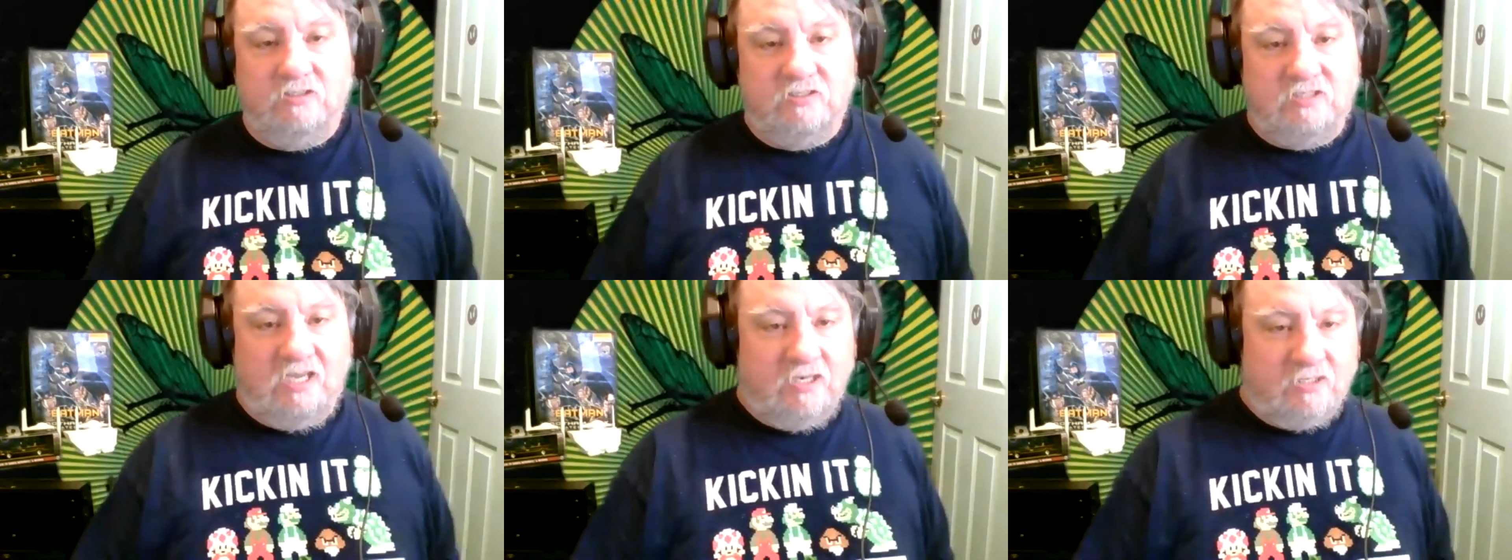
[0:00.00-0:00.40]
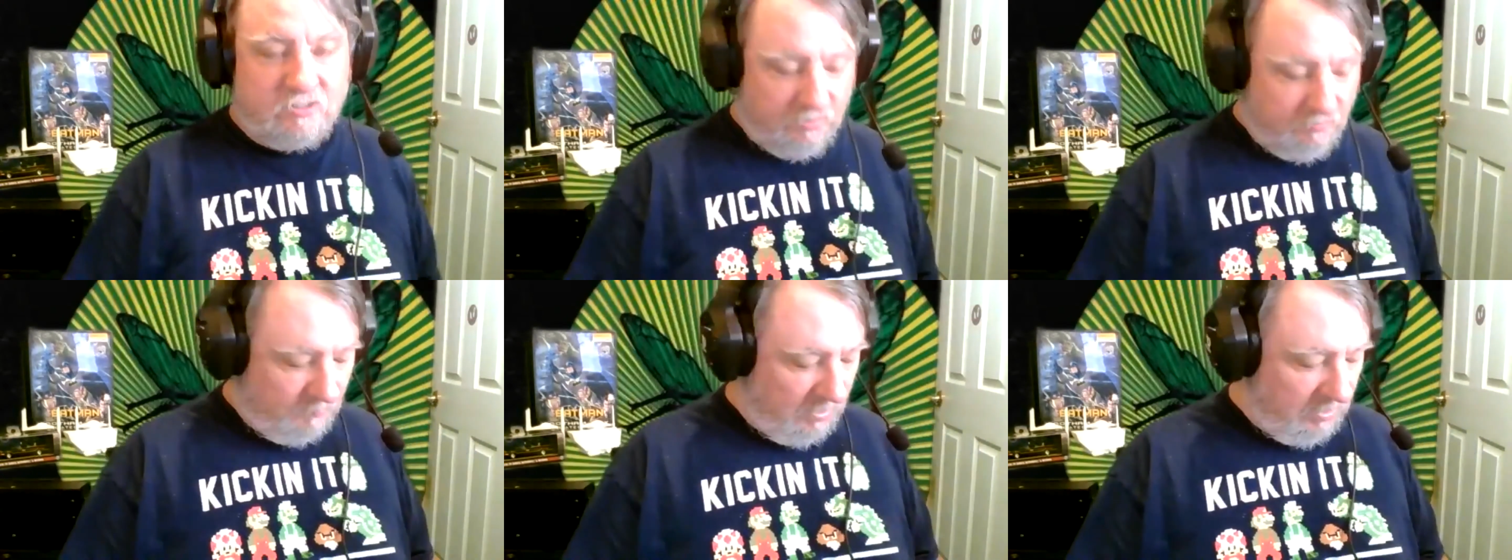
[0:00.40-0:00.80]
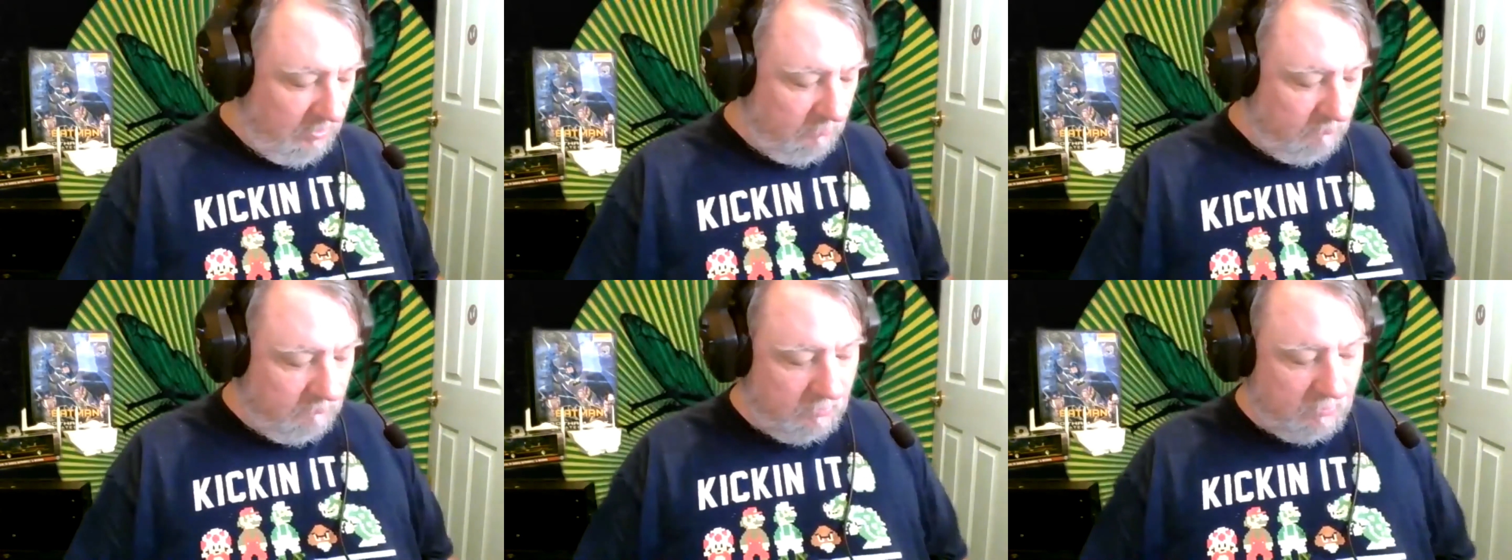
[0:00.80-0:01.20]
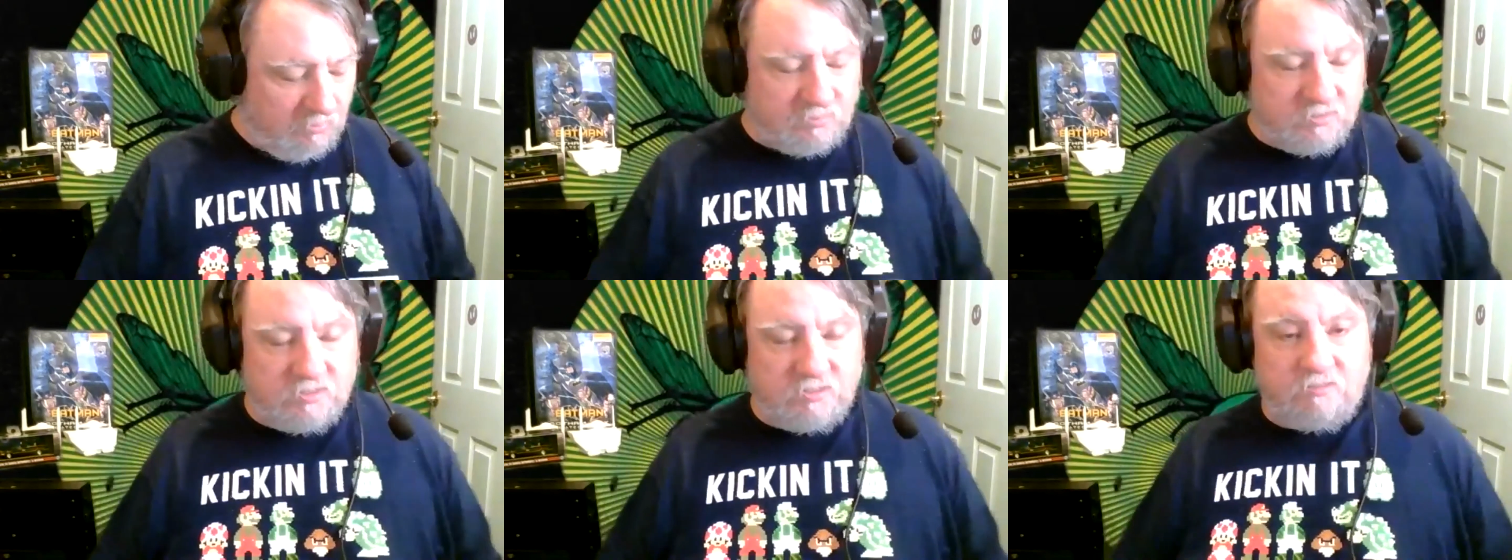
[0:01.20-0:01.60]
actually make it
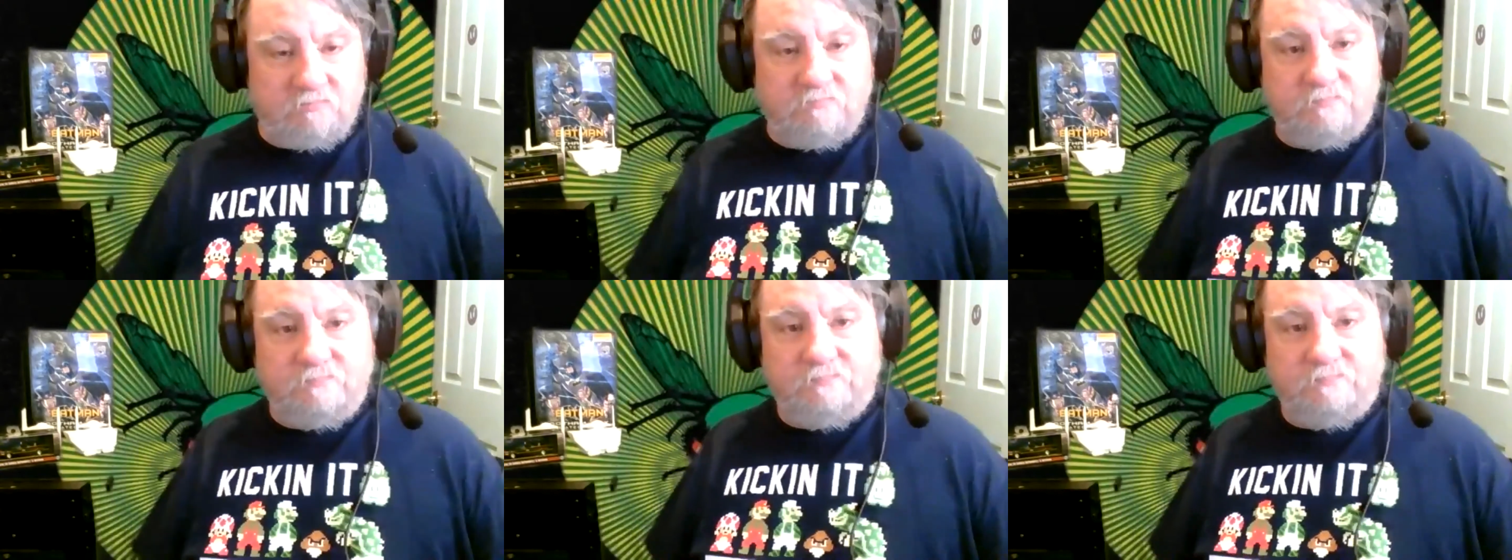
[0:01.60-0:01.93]
work. So.